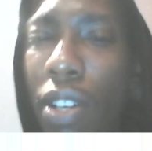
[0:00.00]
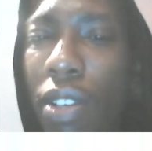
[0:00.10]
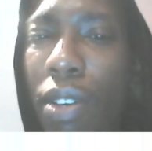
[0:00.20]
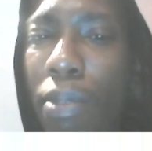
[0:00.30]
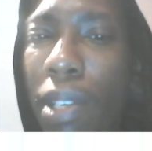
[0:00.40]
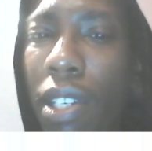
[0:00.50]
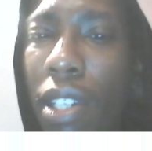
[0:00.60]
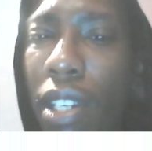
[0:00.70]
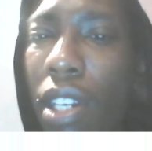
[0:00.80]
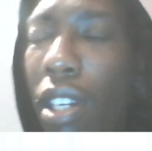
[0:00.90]
You know what I mean?
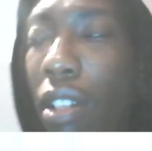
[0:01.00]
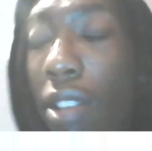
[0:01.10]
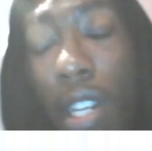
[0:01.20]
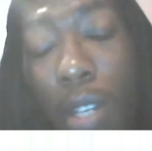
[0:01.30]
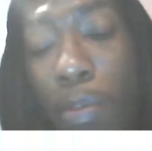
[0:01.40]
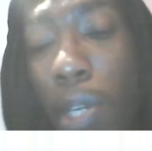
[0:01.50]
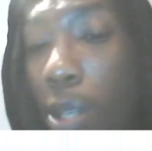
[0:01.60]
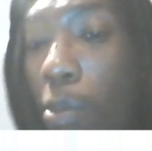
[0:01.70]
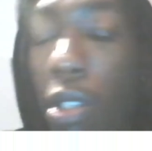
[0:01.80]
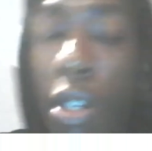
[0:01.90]
Like it could be
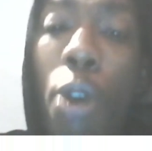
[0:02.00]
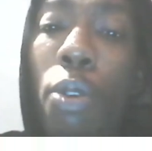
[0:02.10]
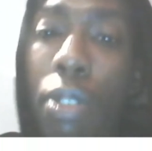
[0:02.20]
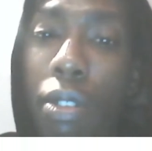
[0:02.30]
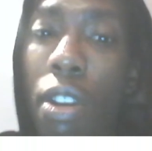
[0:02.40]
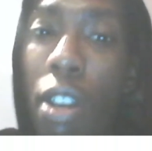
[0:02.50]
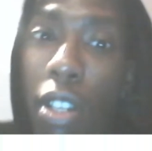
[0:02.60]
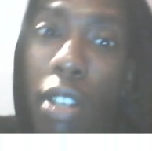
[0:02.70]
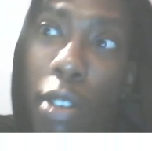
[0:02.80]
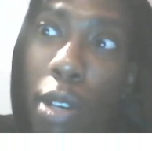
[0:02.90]
someone's nose.
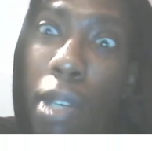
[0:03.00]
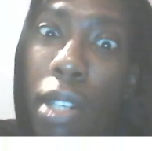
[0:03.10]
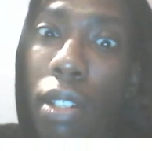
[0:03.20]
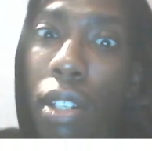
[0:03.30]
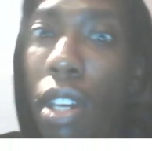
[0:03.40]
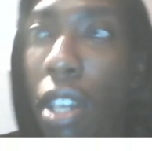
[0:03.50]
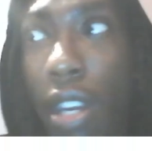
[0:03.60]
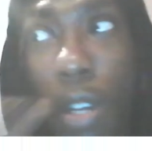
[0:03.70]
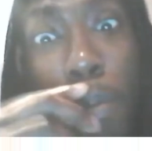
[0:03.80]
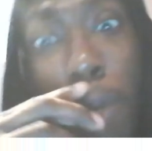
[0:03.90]
You know what I mean? It
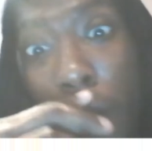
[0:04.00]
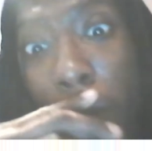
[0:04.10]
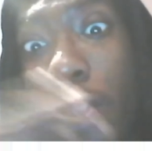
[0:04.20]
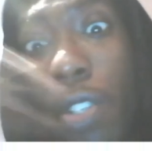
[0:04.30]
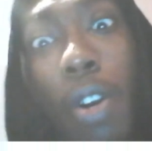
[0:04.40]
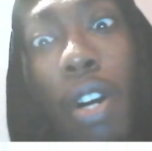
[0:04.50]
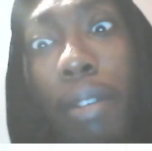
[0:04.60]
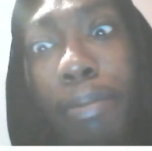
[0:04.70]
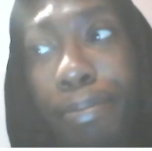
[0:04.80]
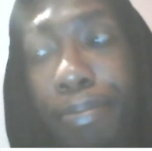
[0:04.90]
could be someone's jaw.
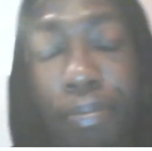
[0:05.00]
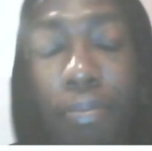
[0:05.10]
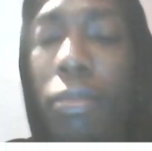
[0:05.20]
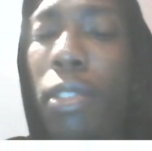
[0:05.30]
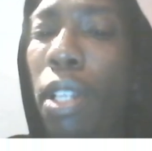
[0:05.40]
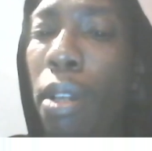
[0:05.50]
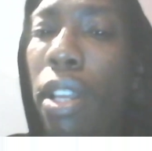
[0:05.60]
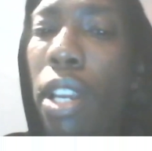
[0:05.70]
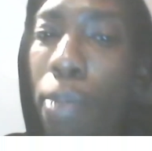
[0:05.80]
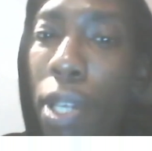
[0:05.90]

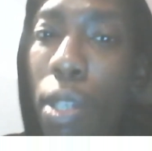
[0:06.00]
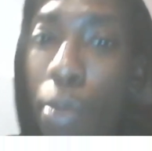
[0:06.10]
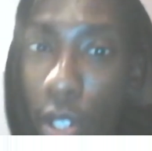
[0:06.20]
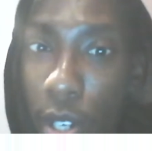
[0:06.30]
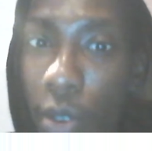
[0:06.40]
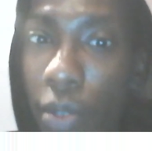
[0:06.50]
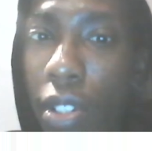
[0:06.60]
It could be someone's nose.